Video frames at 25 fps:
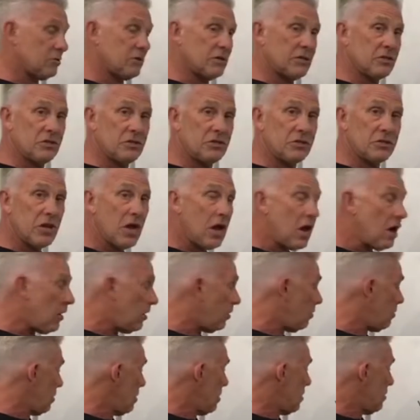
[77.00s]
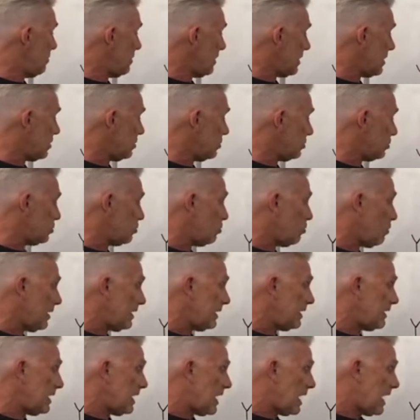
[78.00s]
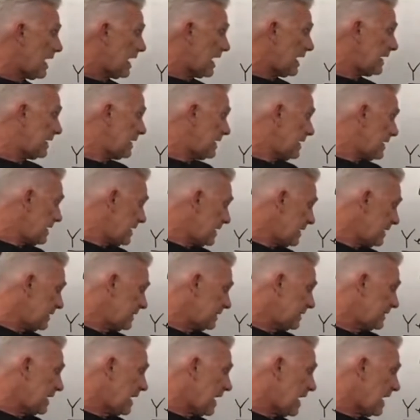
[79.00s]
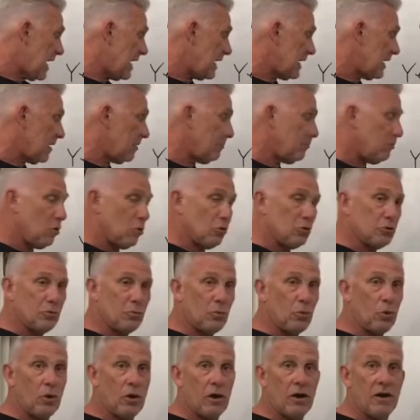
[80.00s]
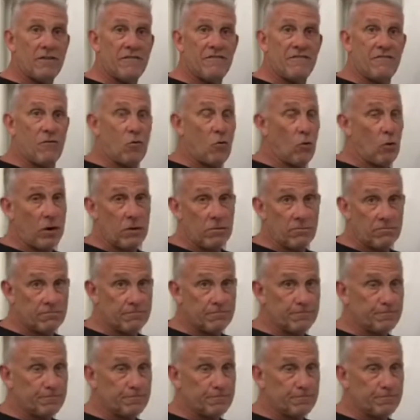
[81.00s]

is no, because 29 is not a multiple of 4.